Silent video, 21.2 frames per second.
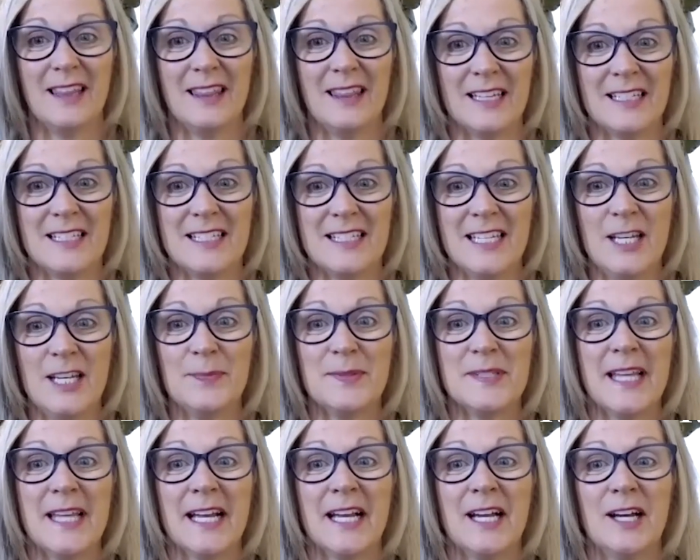
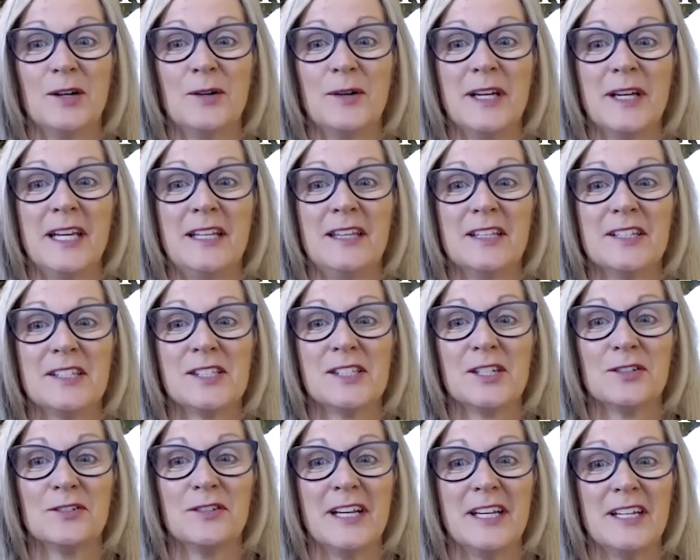tips that go in the
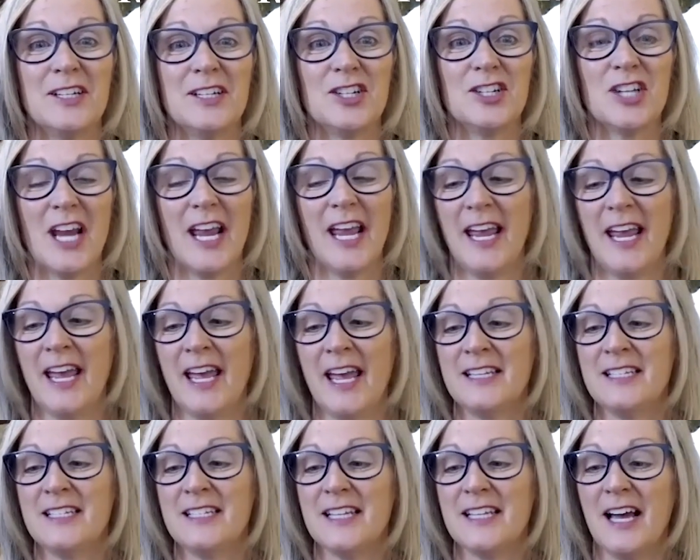syringe,
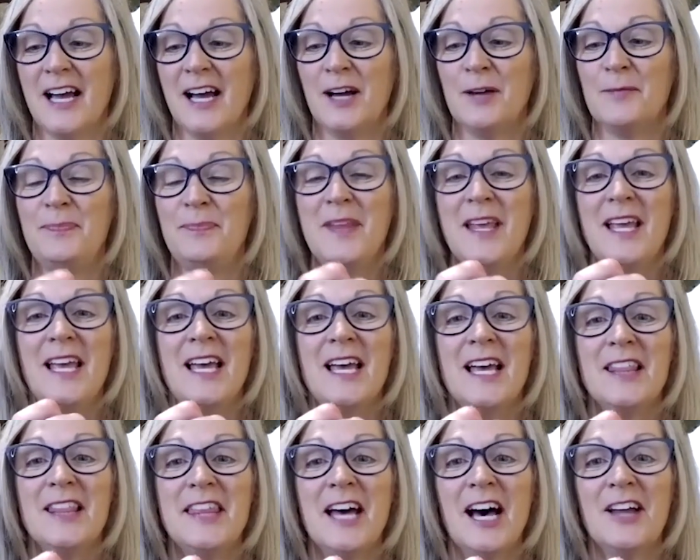and
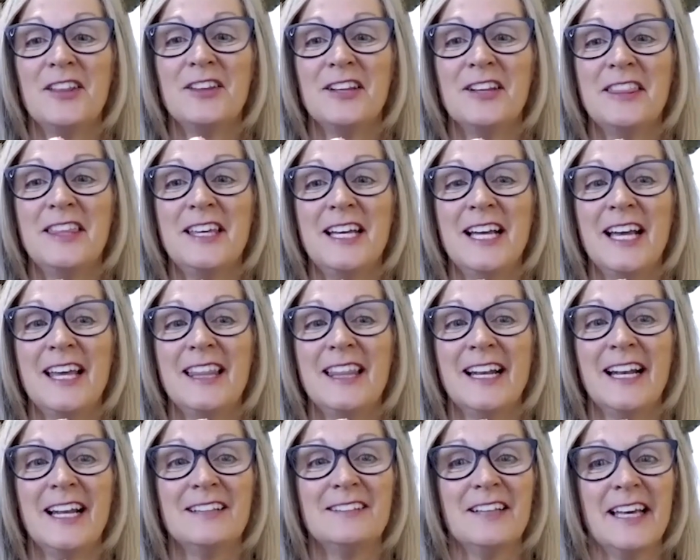the other thing
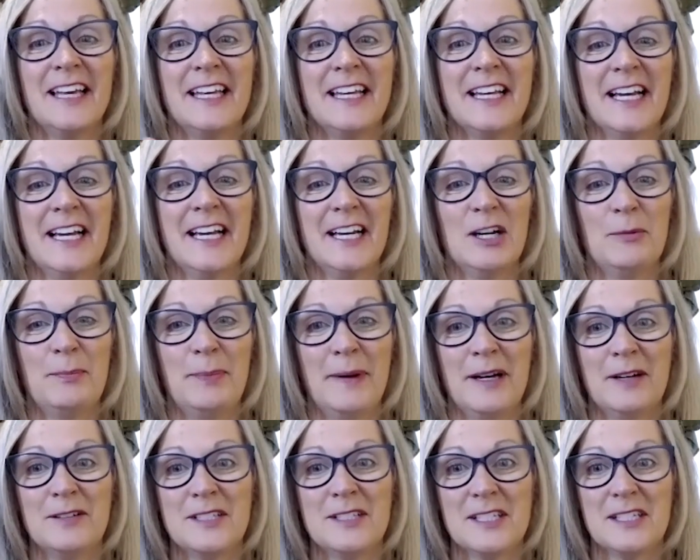that I like
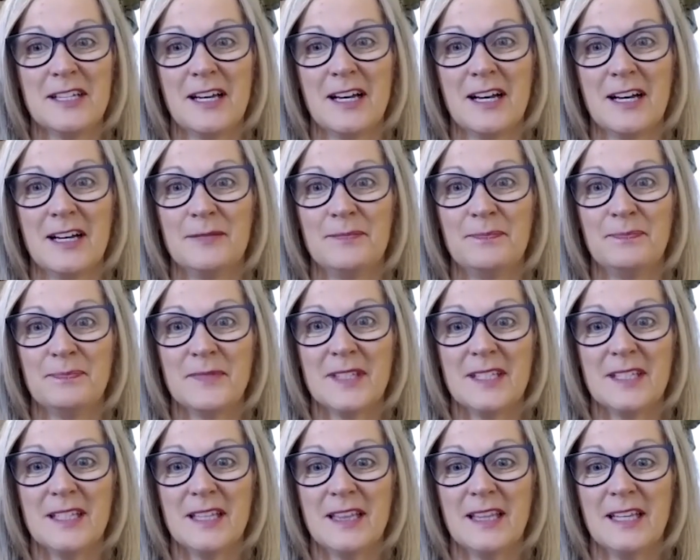about the
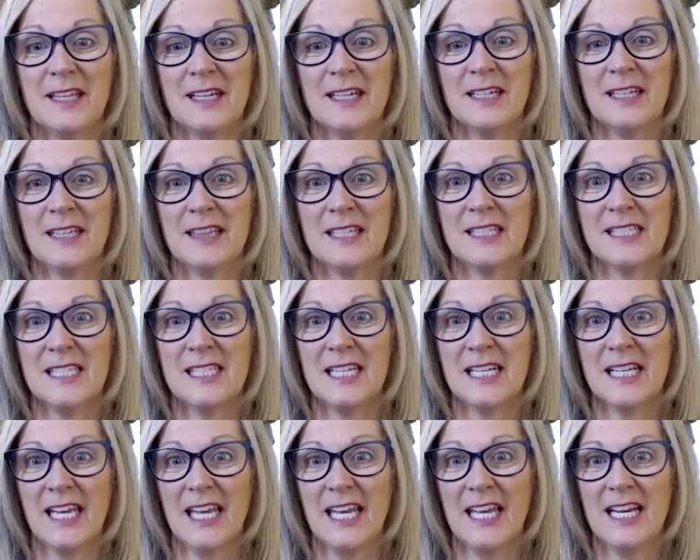
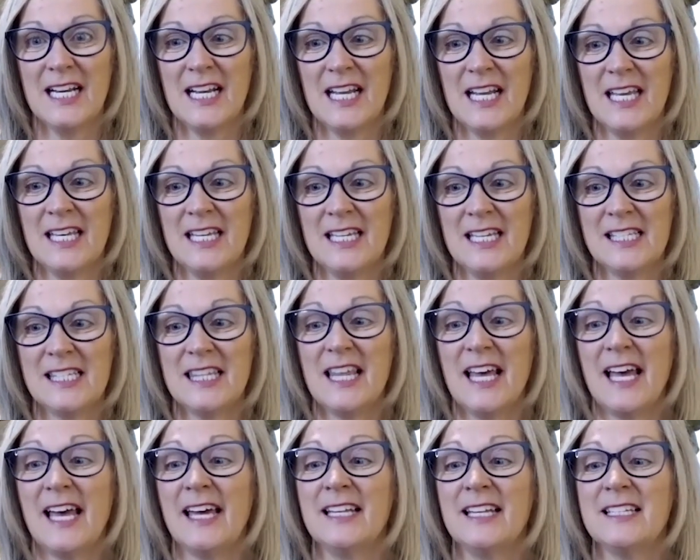Cetacaine is
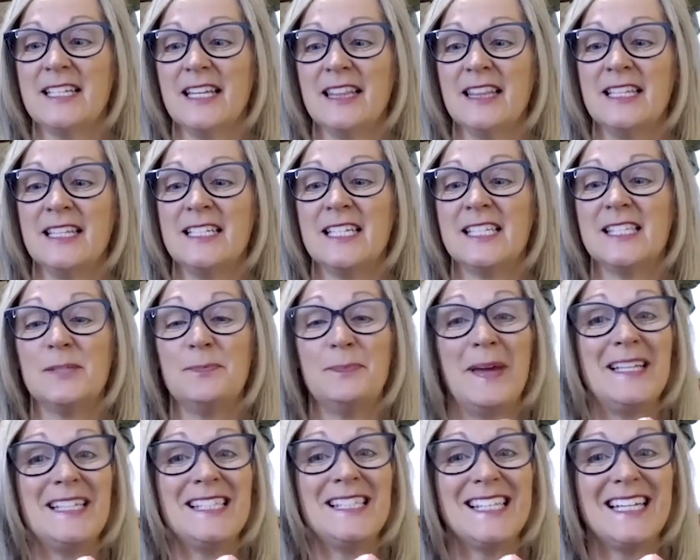that the
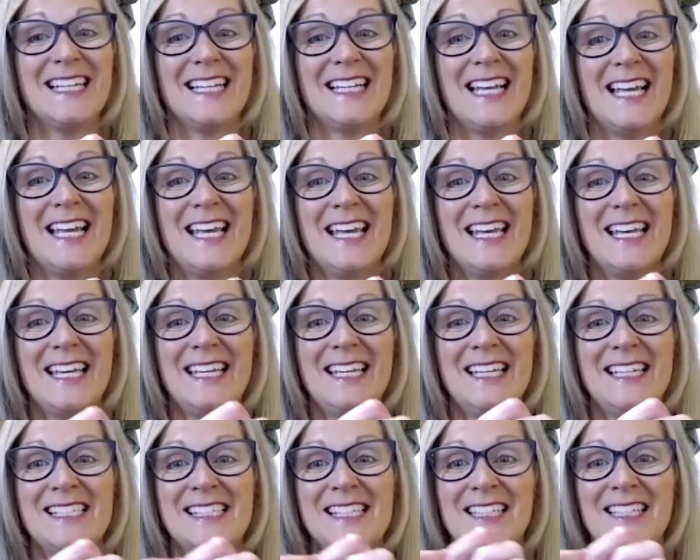dispensing
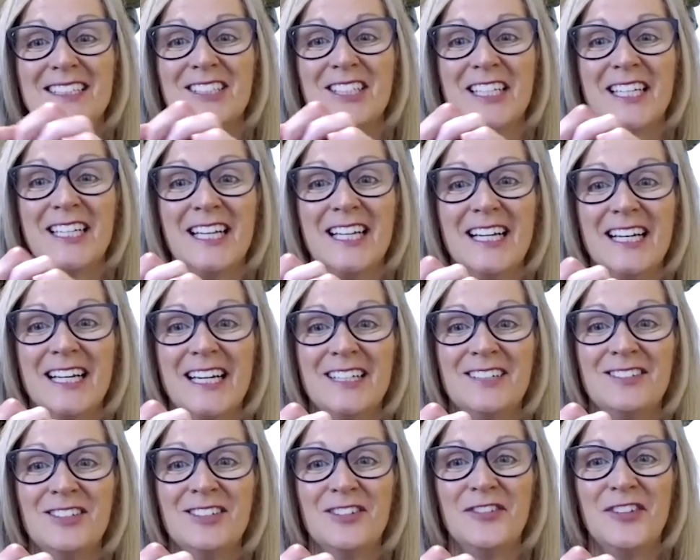is, I
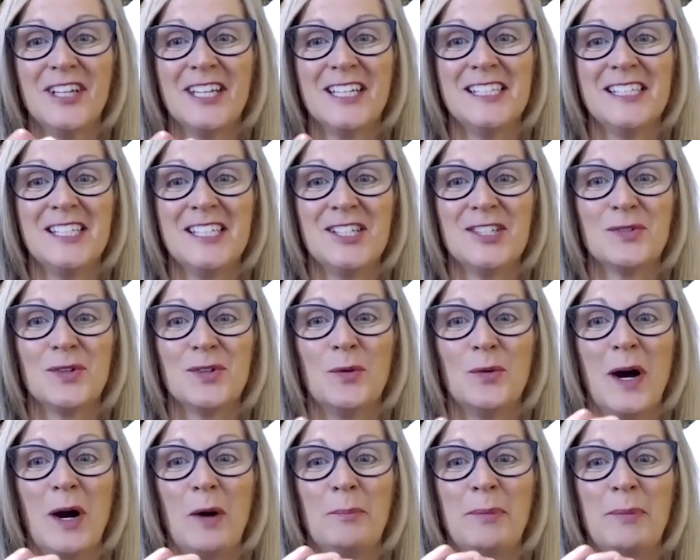don't know if you can see this real
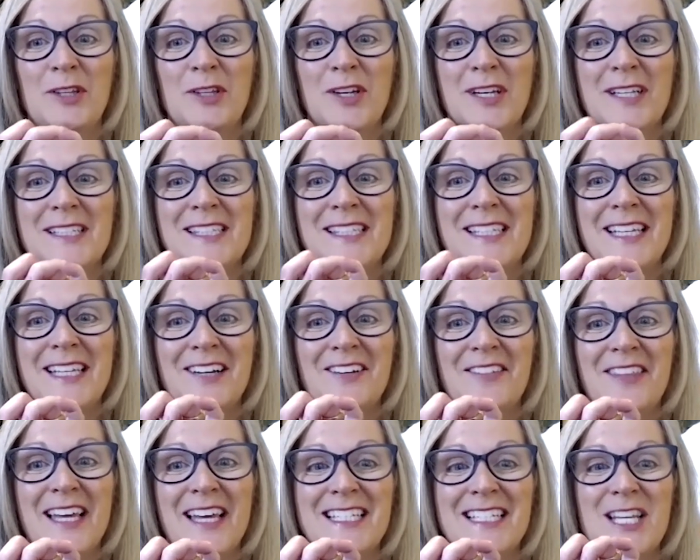well, but you can see
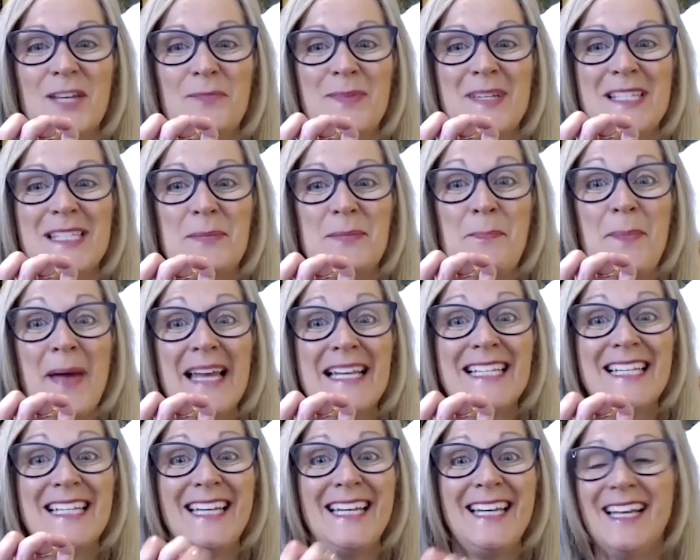how that tip is
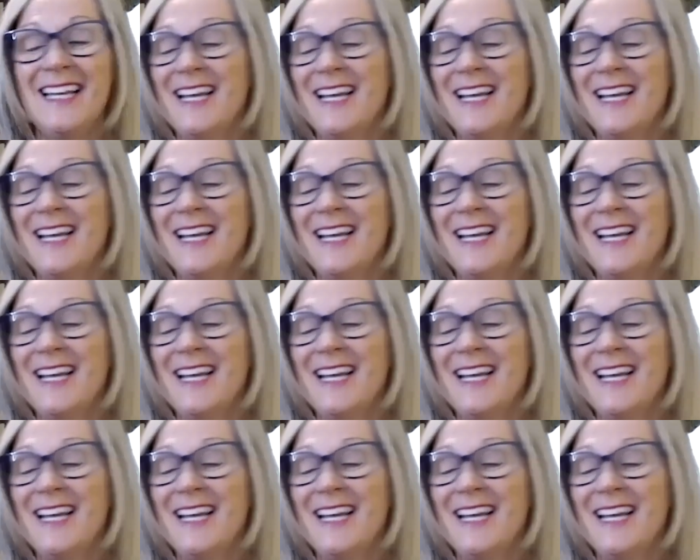bendy.